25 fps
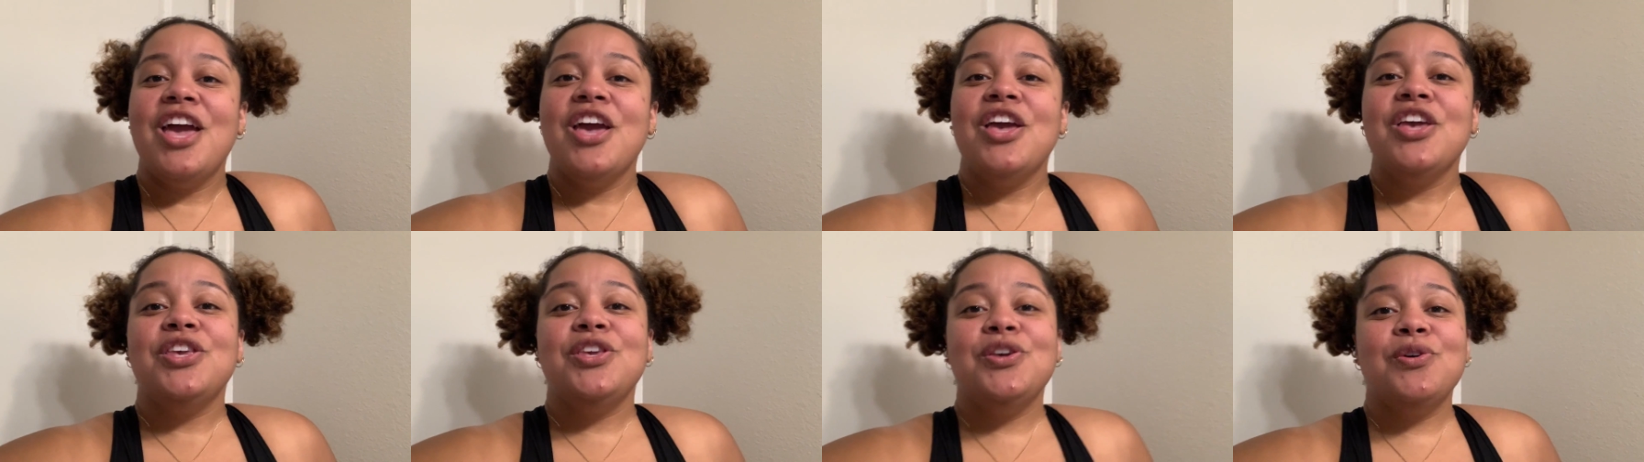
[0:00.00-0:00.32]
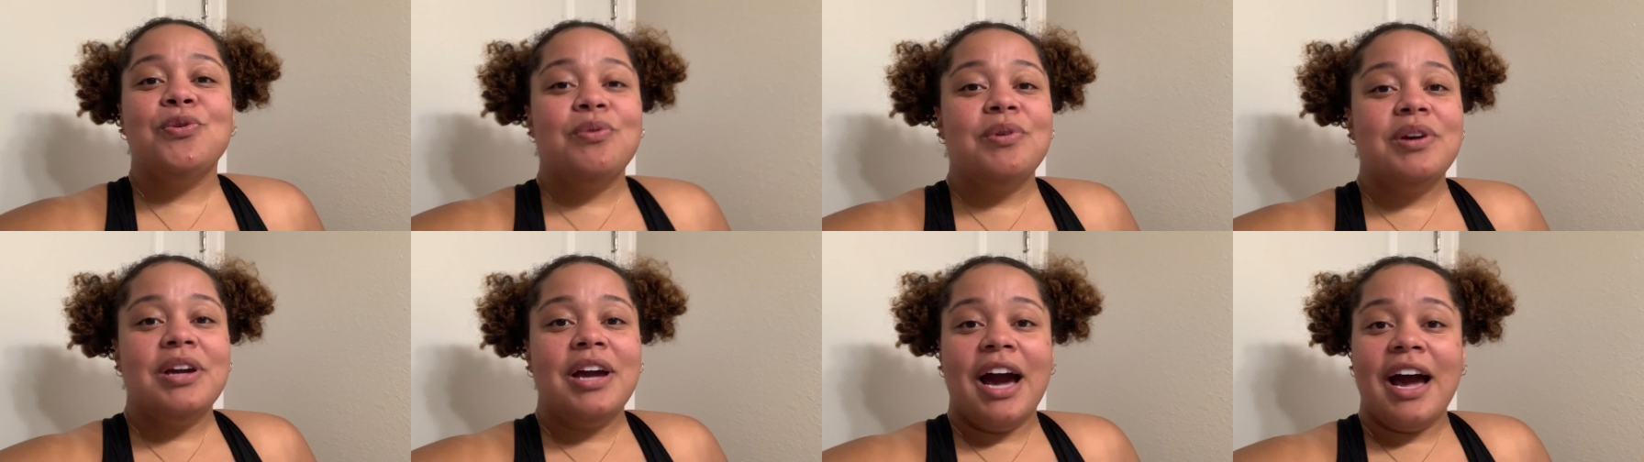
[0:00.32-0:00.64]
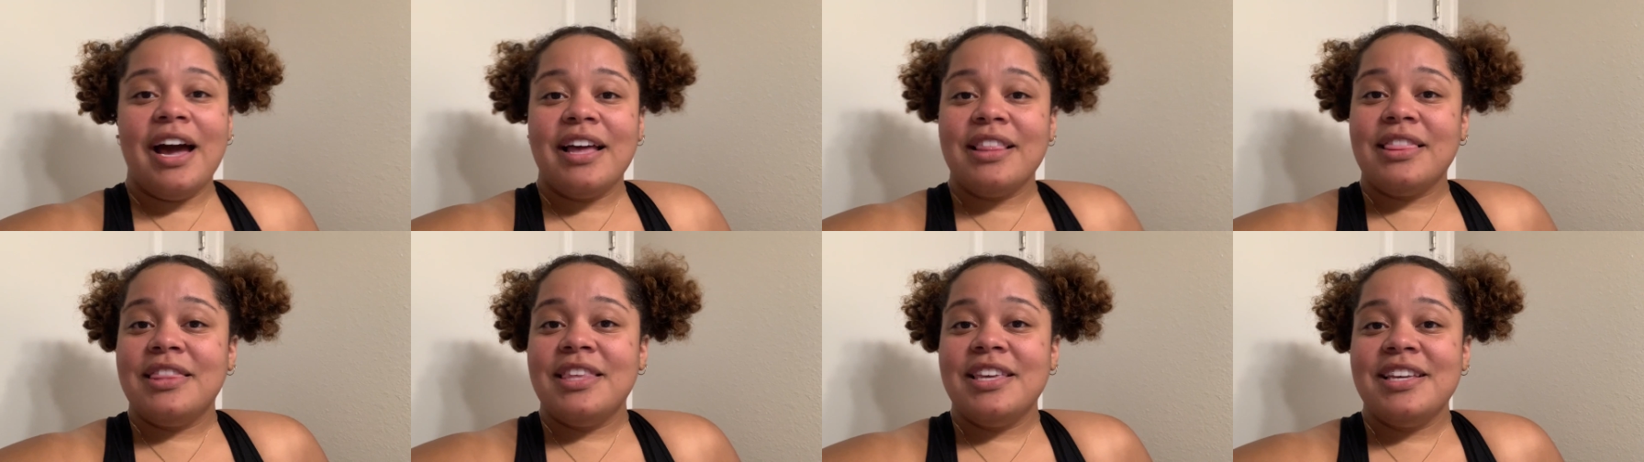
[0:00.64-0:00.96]
You
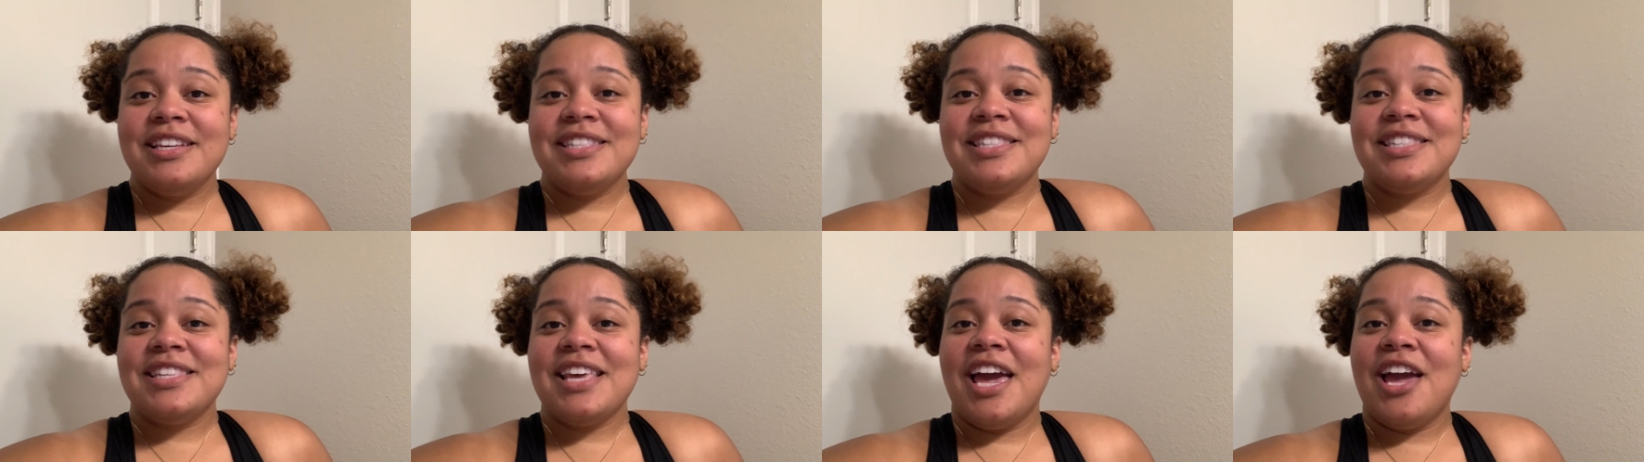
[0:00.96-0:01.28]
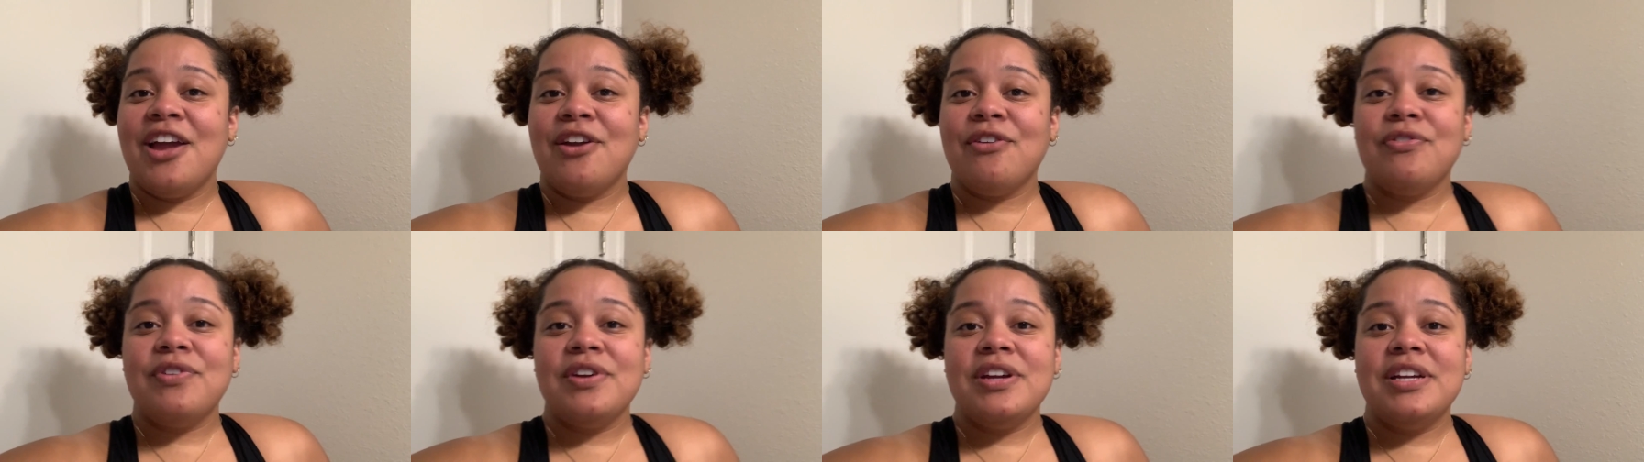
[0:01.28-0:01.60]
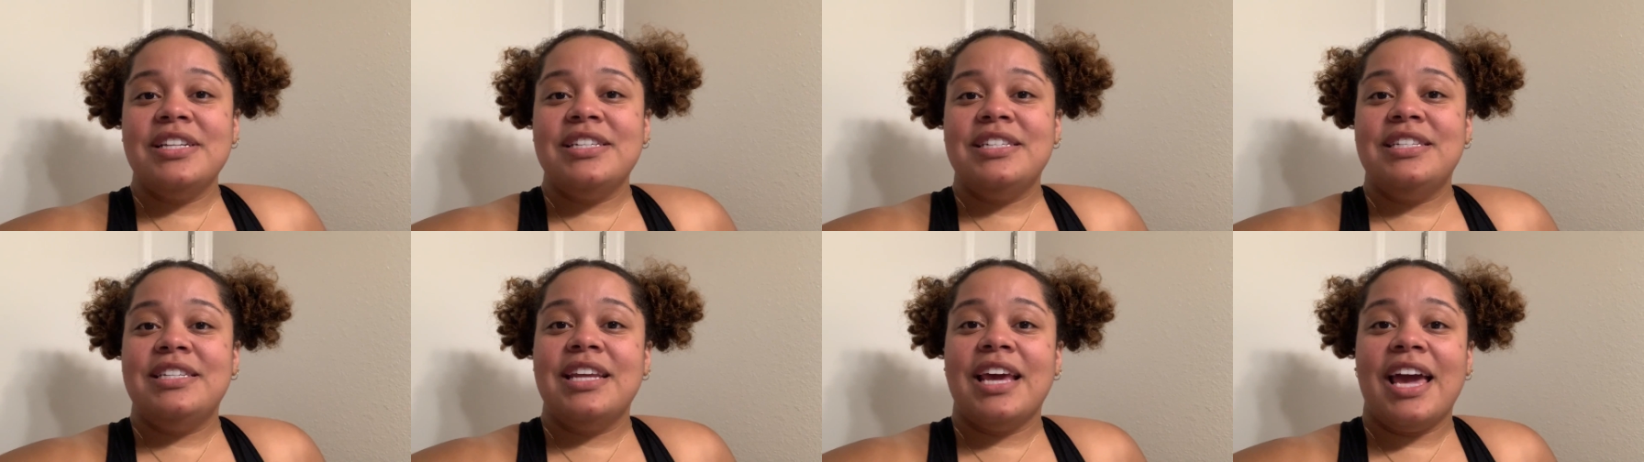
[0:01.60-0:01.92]
got this. Every
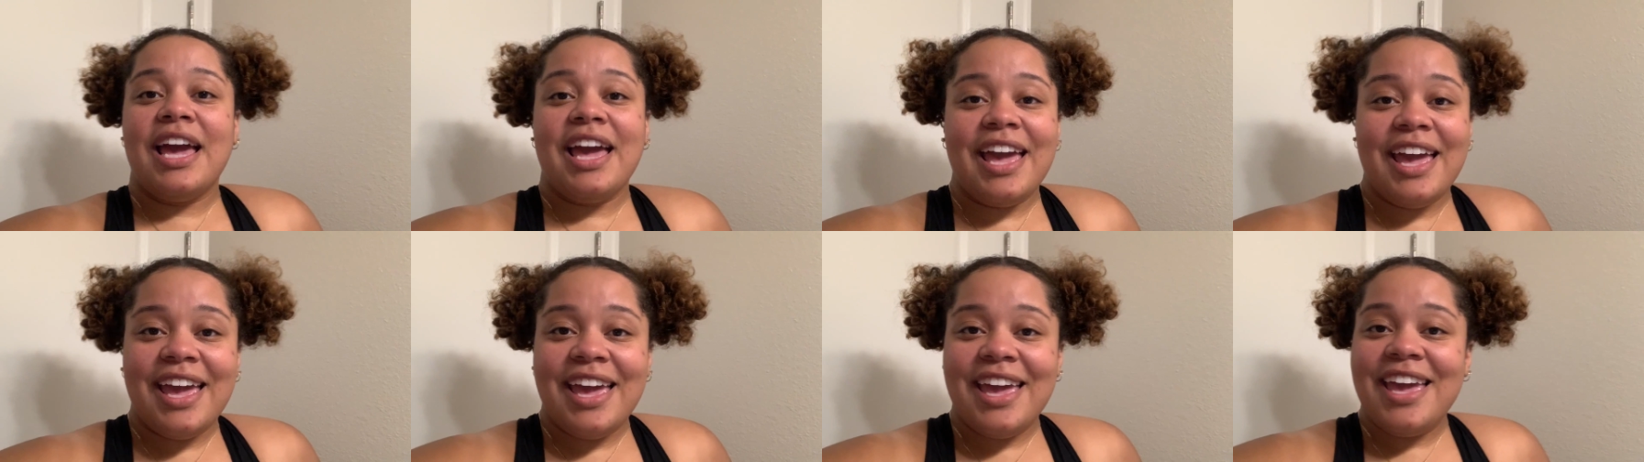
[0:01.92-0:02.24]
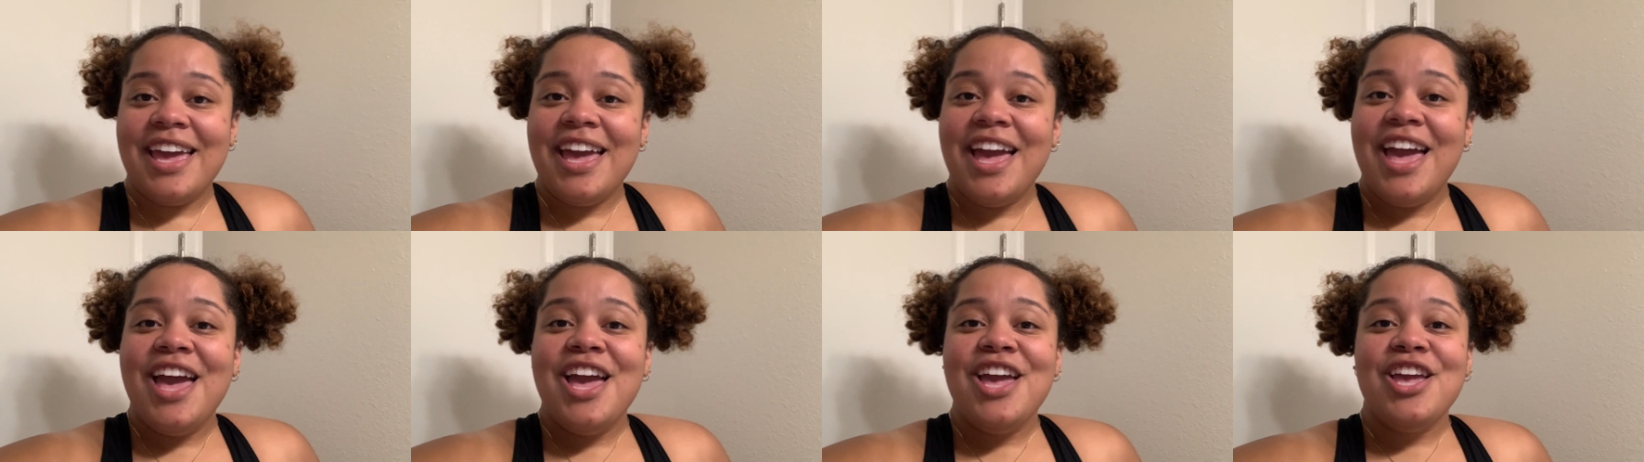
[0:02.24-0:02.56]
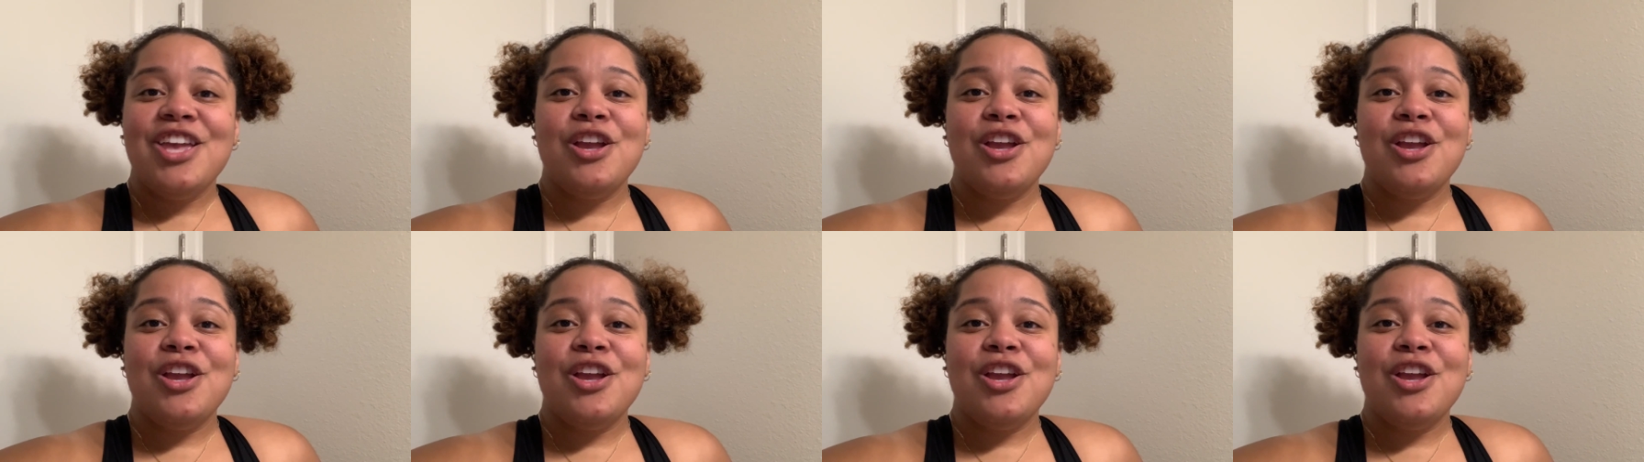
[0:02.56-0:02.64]
day